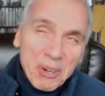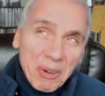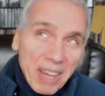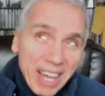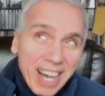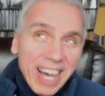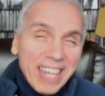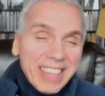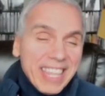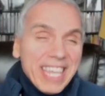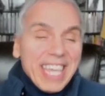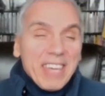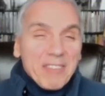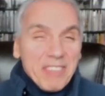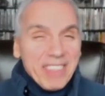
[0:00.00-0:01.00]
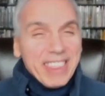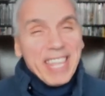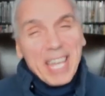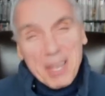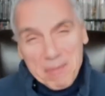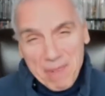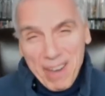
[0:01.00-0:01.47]
well, I think if you
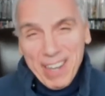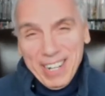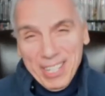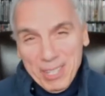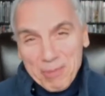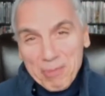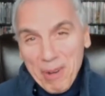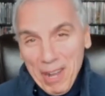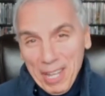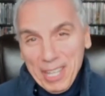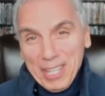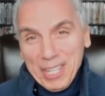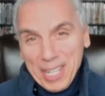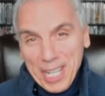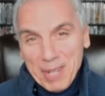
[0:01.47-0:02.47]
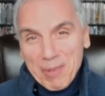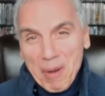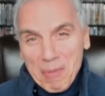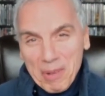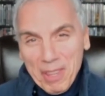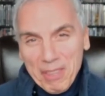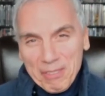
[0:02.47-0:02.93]
think about it, you probably could come
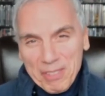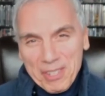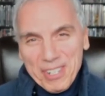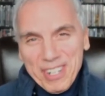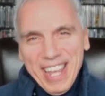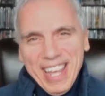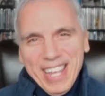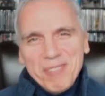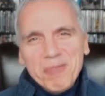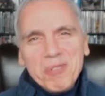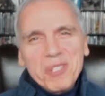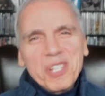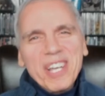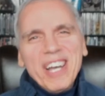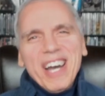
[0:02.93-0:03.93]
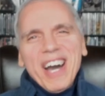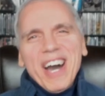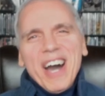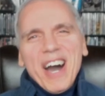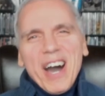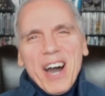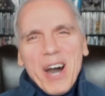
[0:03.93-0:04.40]
up with a few names.
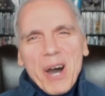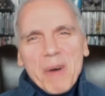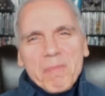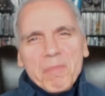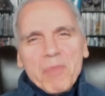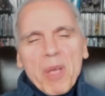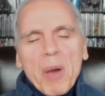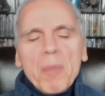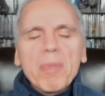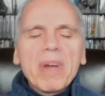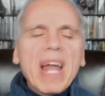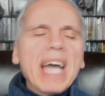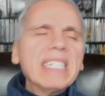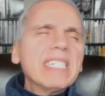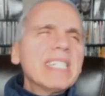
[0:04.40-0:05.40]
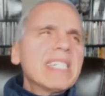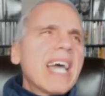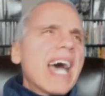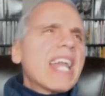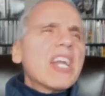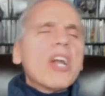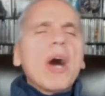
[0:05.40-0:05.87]
Um, but I
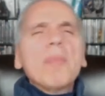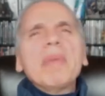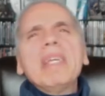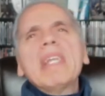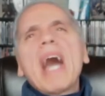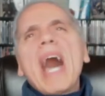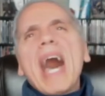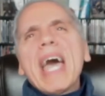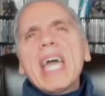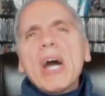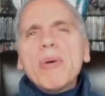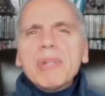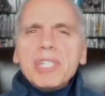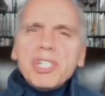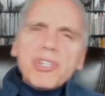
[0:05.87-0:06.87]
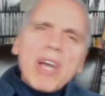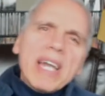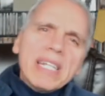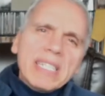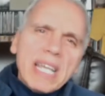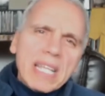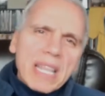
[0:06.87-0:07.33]
just, I don't know. I mean, I always
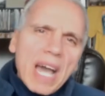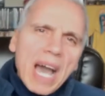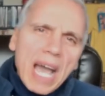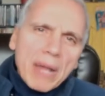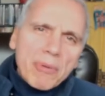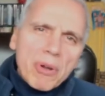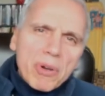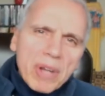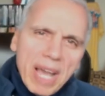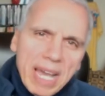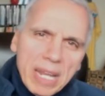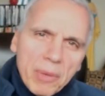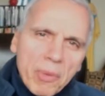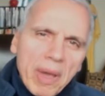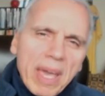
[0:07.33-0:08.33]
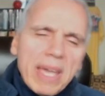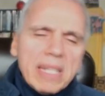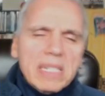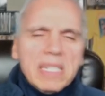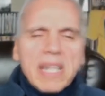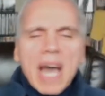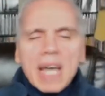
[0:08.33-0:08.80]
try to take the high road anyway.
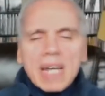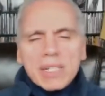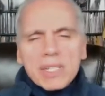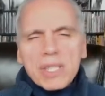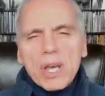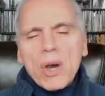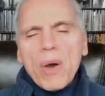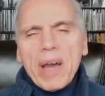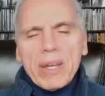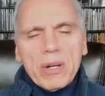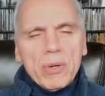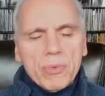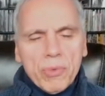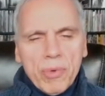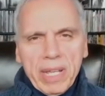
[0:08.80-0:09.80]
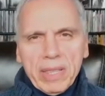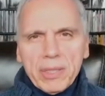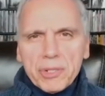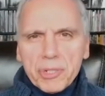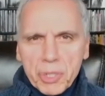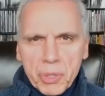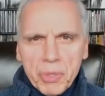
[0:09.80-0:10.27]
It's not as though I don't
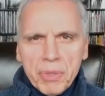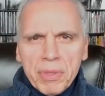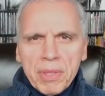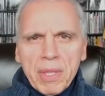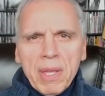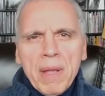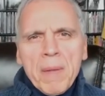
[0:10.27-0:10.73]
write the truth